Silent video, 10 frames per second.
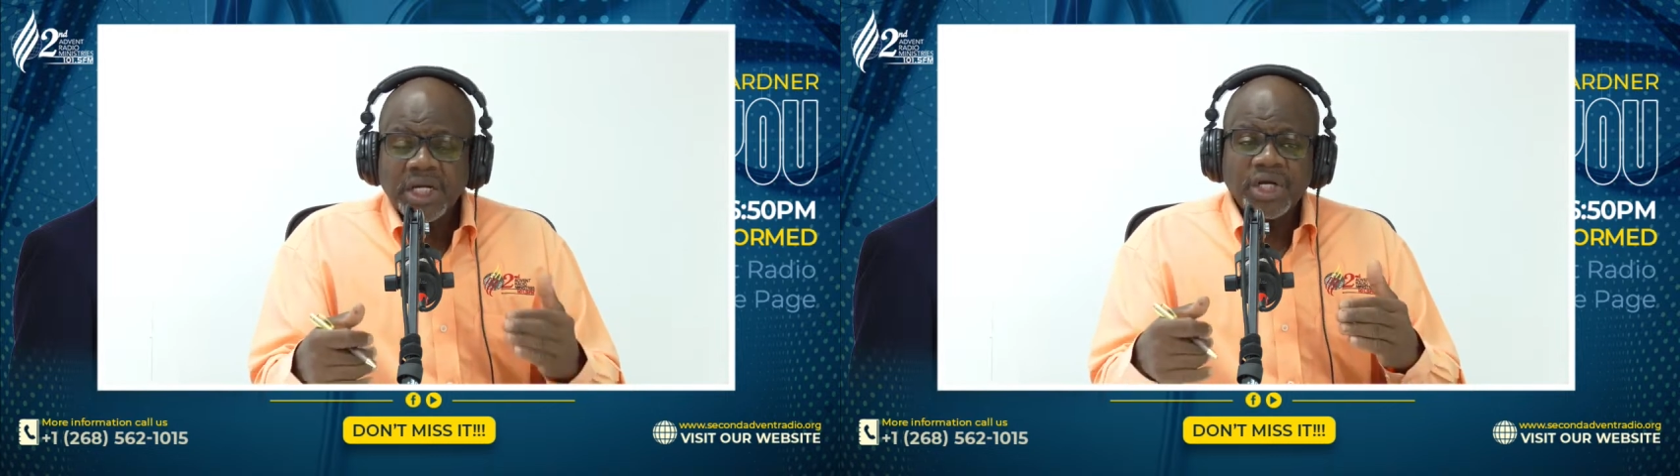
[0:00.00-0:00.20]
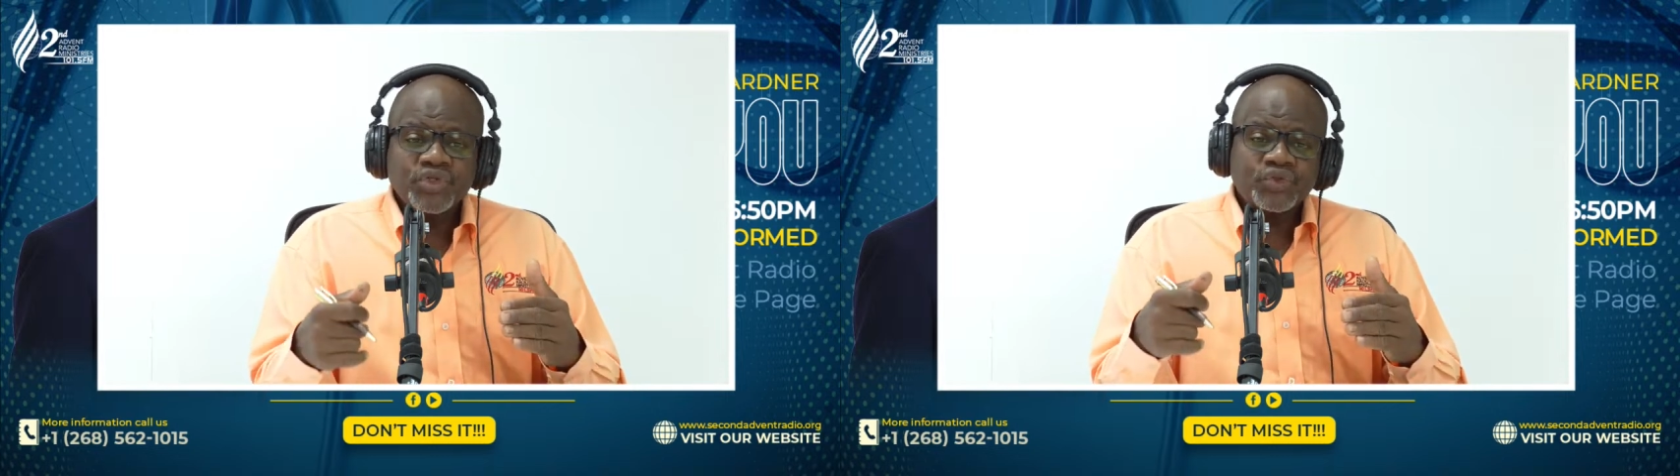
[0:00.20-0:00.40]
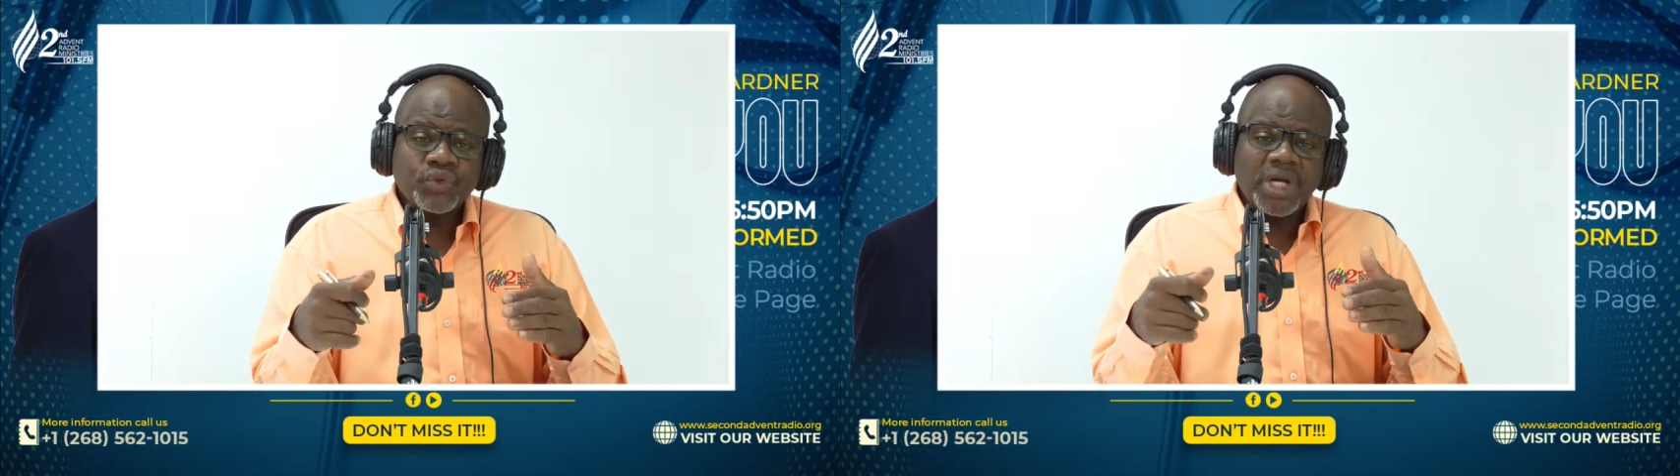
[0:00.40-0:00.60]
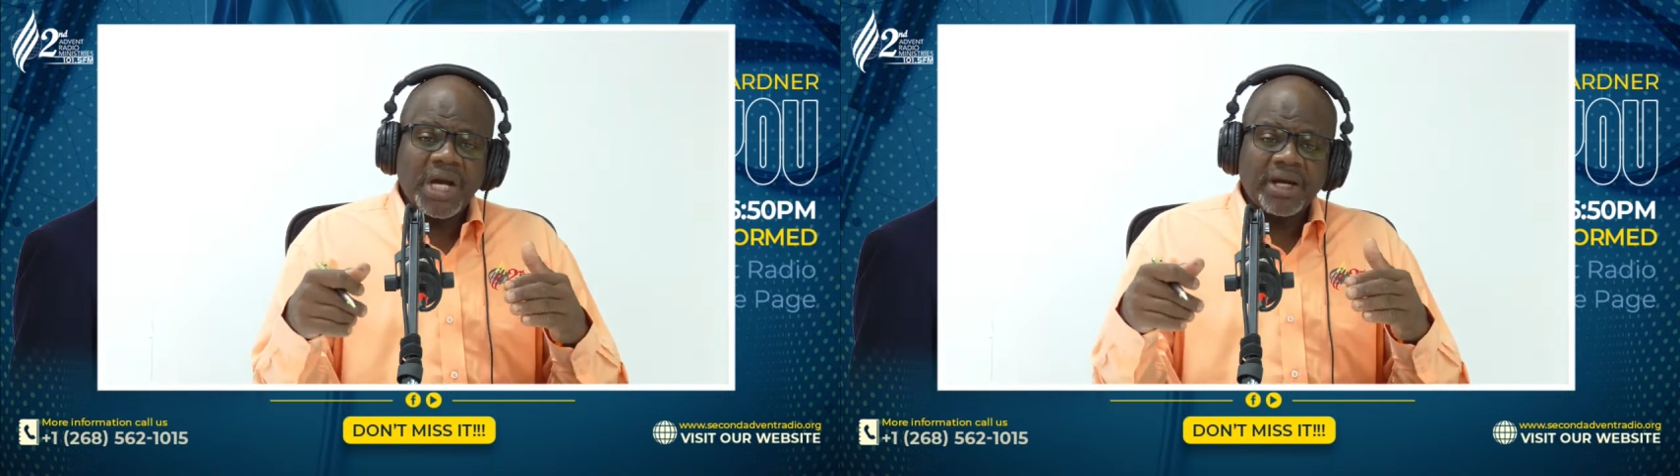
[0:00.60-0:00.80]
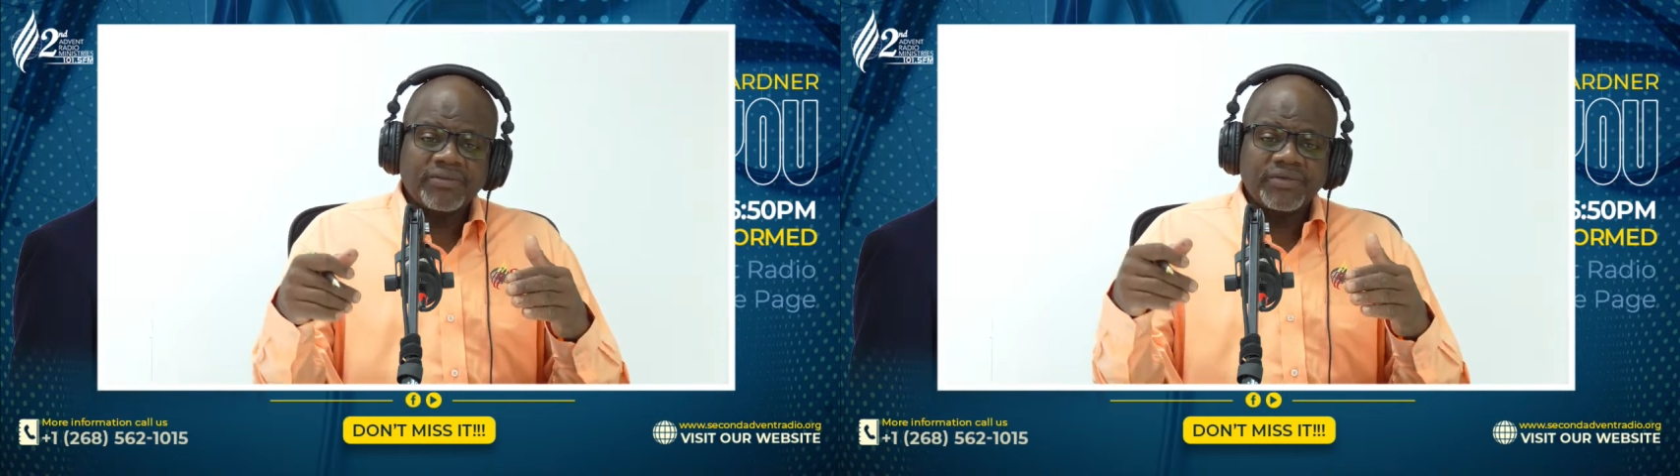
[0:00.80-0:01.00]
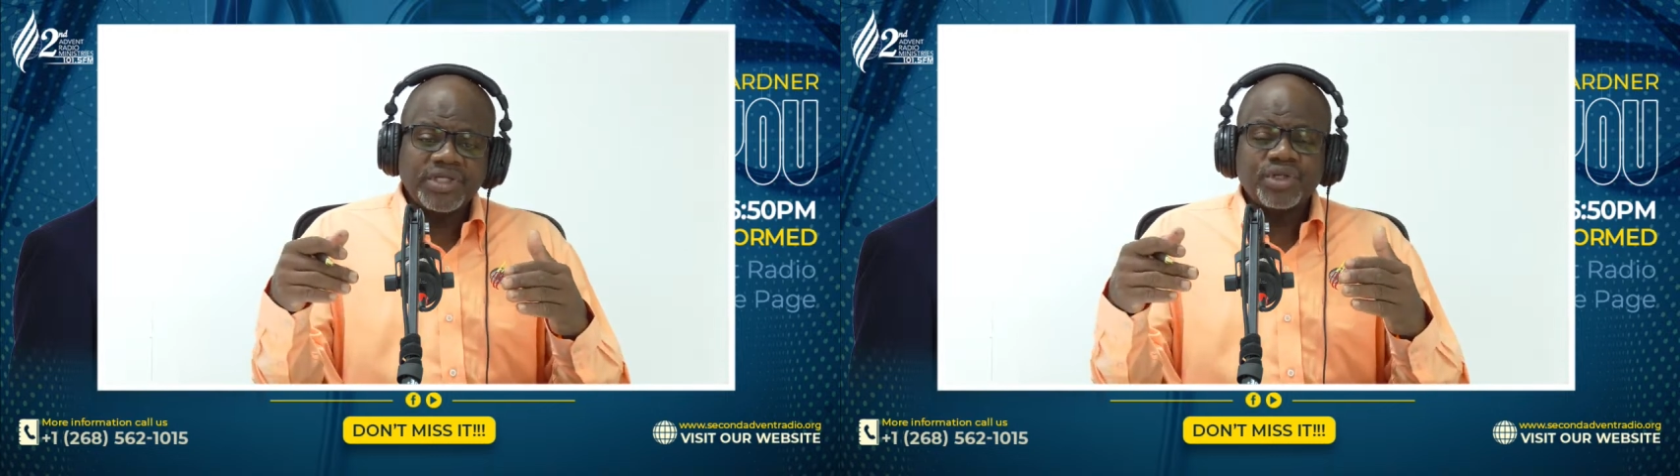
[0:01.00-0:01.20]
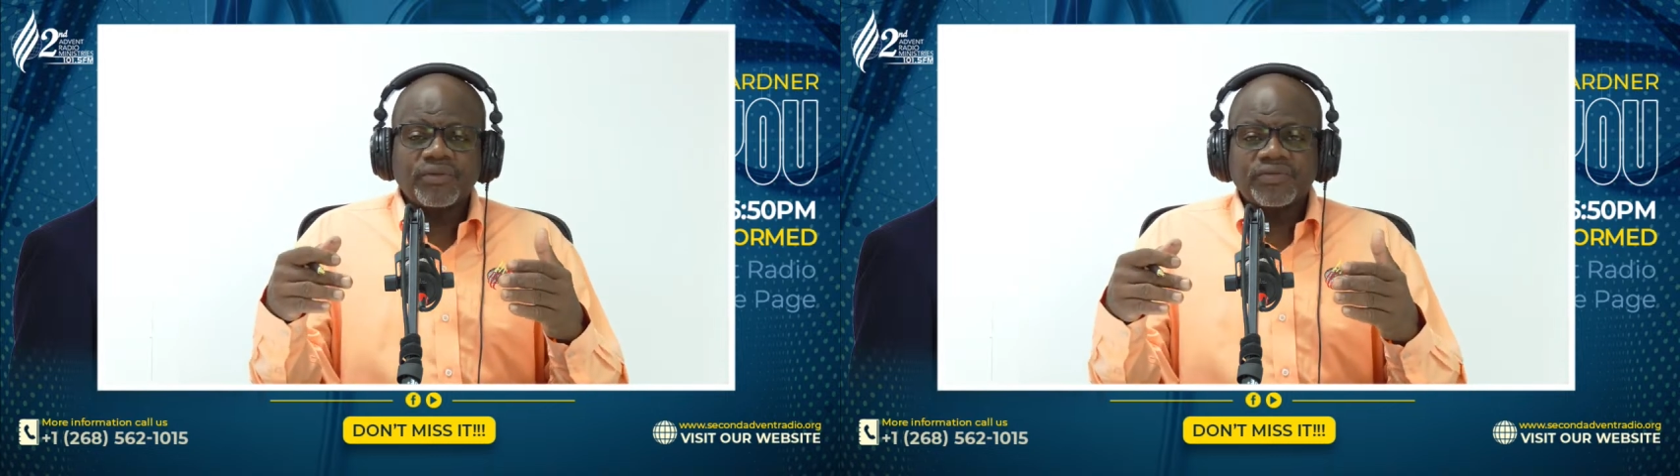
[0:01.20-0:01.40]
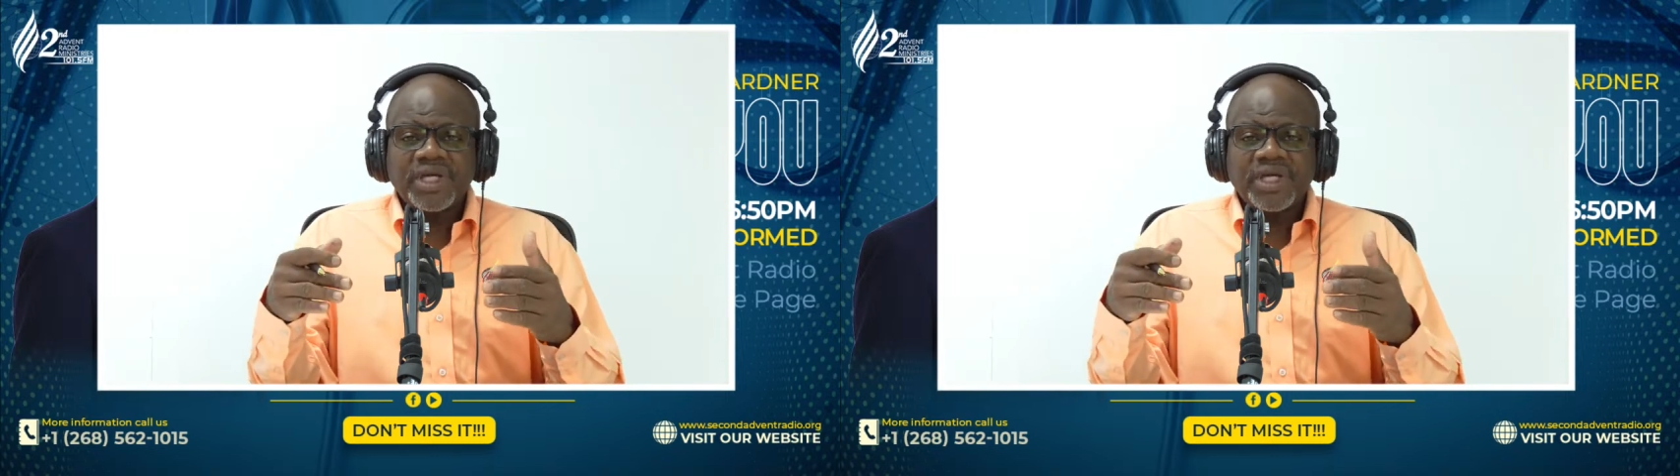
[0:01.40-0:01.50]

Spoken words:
And so you have enough